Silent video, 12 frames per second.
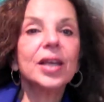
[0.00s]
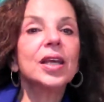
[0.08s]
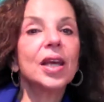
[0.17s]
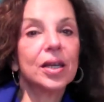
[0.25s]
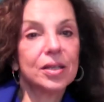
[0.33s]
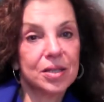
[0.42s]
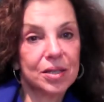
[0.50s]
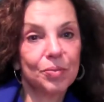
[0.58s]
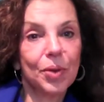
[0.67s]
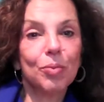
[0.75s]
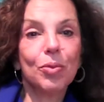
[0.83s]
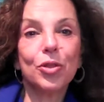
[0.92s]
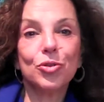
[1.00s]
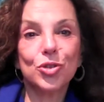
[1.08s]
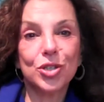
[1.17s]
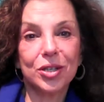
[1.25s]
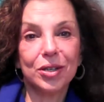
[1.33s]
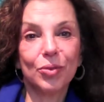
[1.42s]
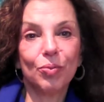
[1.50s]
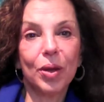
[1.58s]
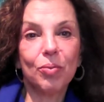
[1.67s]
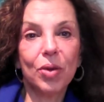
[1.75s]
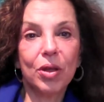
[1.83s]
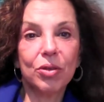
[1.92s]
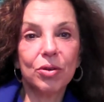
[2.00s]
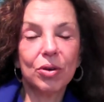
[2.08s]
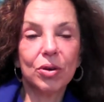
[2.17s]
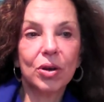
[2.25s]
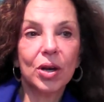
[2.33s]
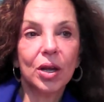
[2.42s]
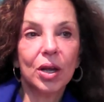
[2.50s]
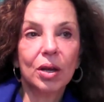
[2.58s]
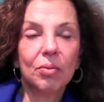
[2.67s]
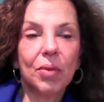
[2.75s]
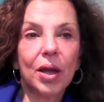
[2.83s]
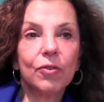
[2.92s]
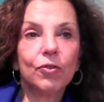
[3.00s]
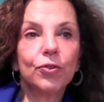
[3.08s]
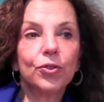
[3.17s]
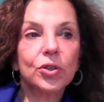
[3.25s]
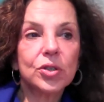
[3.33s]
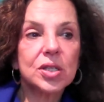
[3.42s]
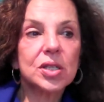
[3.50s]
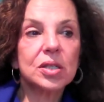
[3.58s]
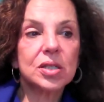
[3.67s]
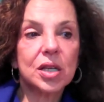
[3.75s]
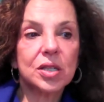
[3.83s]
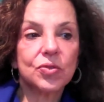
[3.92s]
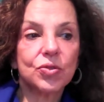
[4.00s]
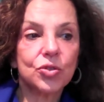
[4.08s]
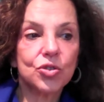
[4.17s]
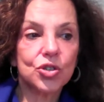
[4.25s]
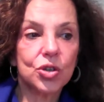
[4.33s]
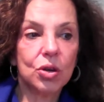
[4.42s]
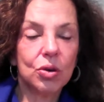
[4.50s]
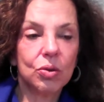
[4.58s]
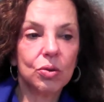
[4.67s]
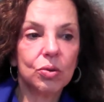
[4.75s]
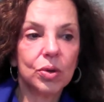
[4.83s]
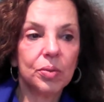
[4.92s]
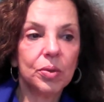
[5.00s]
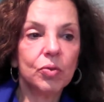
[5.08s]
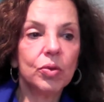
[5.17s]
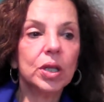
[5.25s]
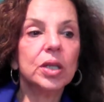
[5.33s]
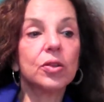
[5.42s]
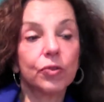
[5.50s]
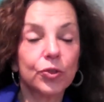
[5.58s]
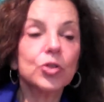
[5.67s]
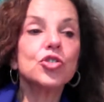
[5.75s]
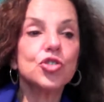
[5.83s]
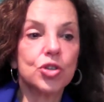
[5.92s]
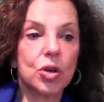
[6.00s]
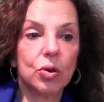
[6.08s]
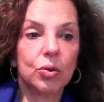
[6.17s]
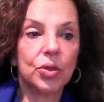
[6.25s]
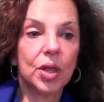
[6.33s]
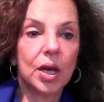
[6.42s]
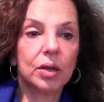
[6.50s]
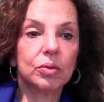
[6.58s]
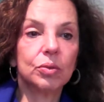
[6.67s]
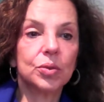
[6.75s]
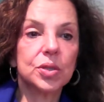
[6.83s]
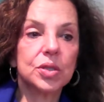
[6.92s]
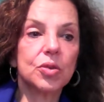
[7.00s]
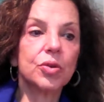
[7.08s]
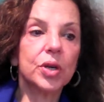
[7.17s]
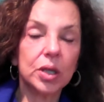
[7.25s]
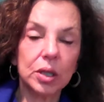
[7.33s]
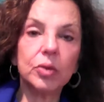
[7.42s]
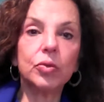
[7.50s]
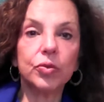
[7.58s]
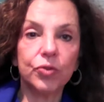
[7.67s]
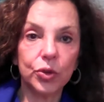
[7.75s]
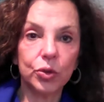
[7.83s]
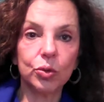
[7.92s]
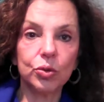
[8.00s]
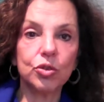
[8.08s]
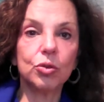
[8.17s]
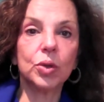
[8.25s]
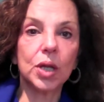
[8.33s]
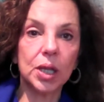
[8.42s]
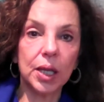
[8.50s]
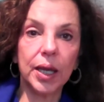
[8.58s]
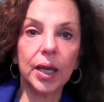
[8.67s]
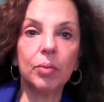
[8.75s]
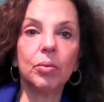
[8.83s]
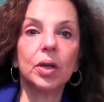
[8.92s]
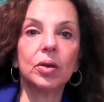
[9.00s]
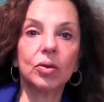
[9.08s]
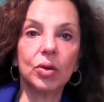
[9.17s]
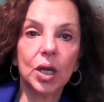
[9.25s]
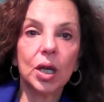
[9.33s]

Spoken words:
Yes, my mother did. My first successful show, I mean really the first show that was critically reviewed to acclaim and